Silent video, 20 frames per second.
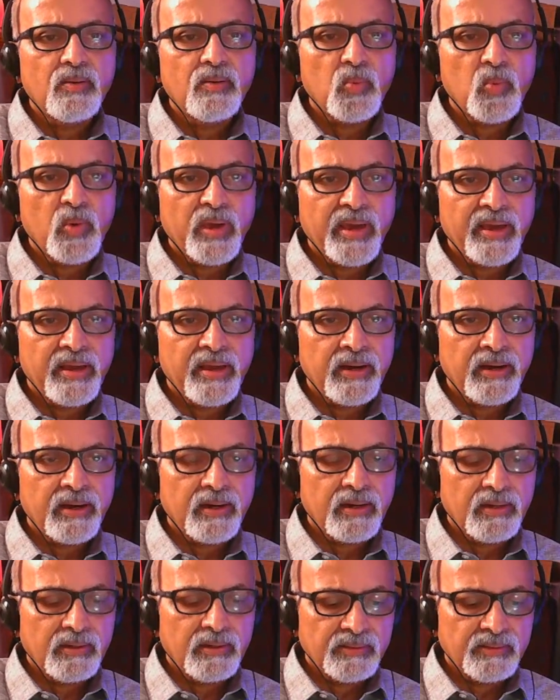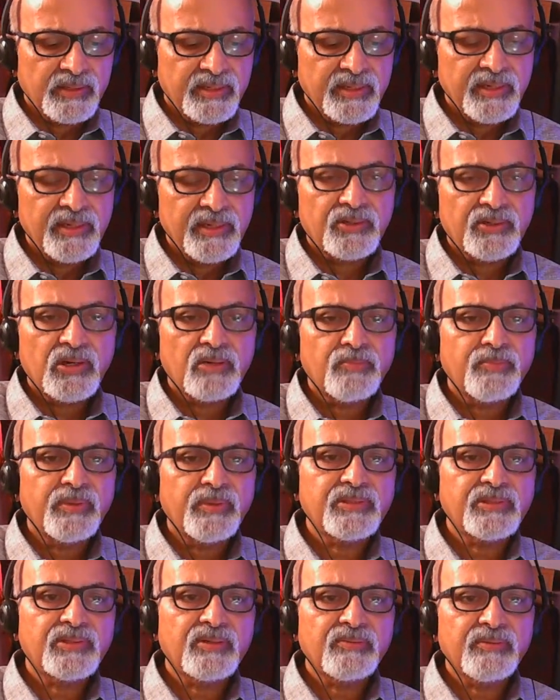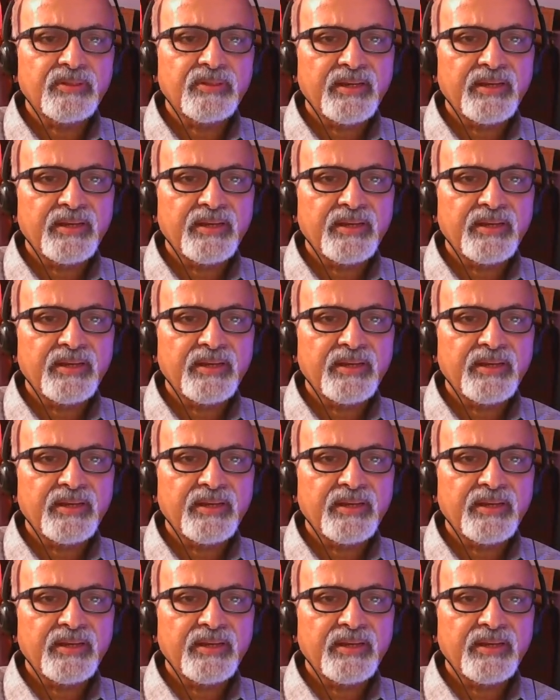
where the key topics of the